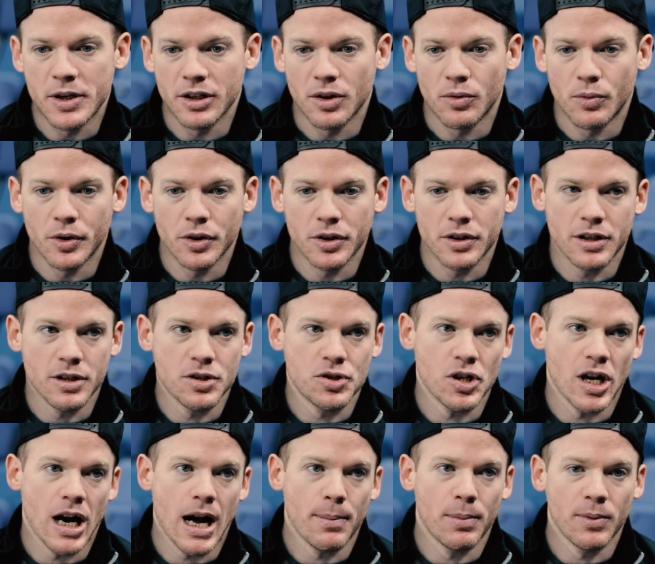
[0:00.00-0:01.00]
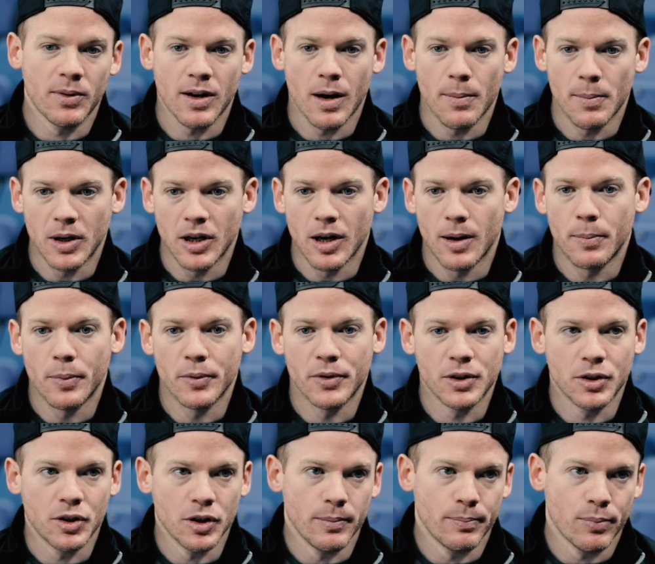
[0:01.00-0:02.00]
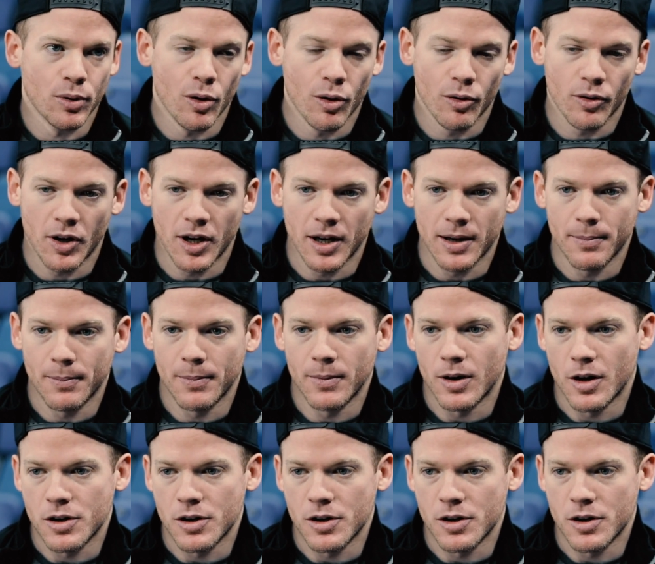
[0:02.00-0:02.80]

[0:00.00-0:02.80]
did a really good job of coming up with a good program.